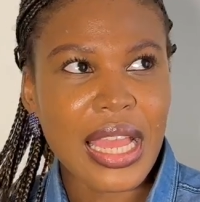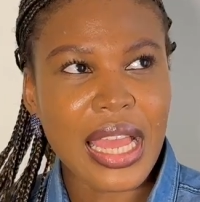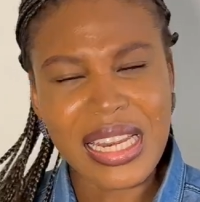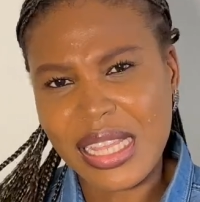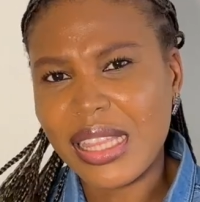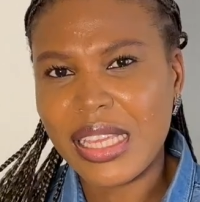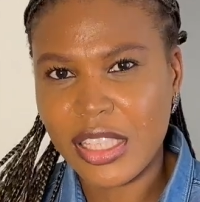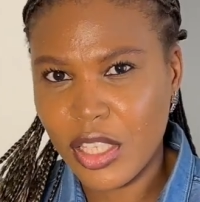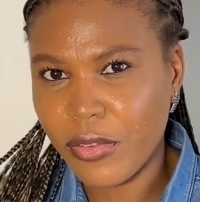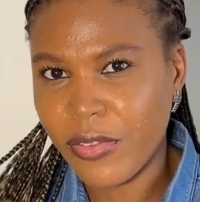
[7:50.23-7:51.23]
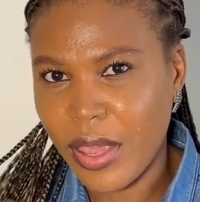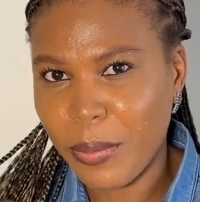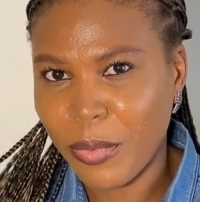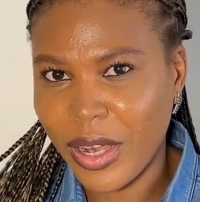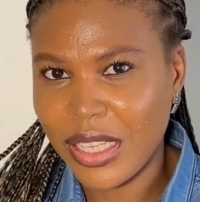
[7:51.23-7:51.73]
And I think it's a fair
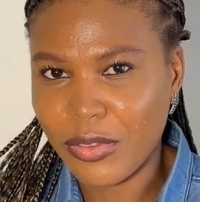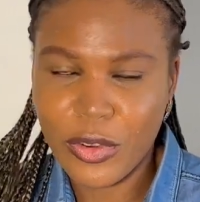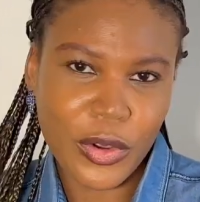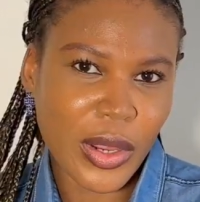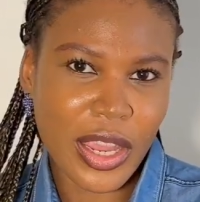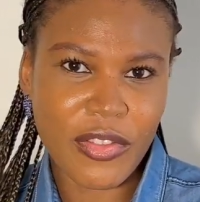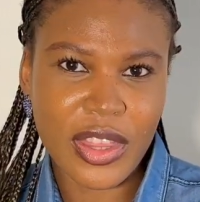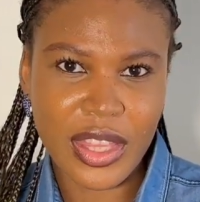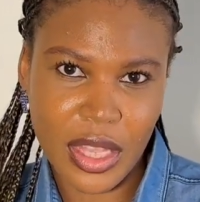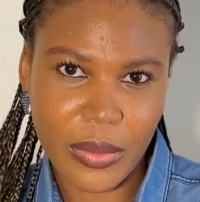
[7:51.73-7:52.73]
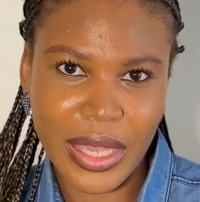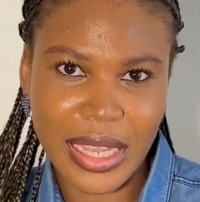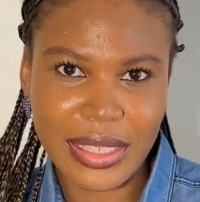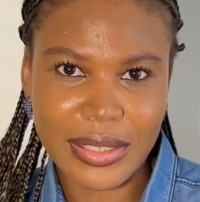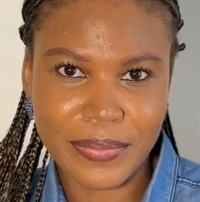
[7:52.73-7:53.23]
price for everything that we
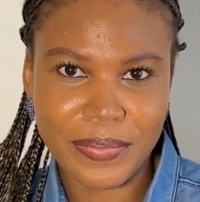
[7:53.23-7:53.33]
had.